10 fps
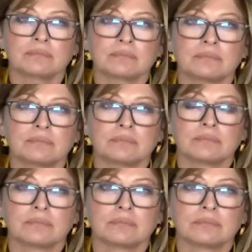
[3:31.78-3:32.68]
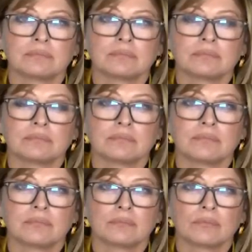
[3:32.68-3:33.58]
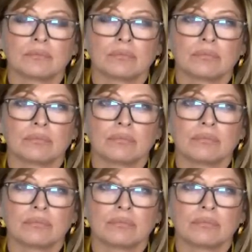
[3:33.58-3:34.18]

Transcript: (not speaking)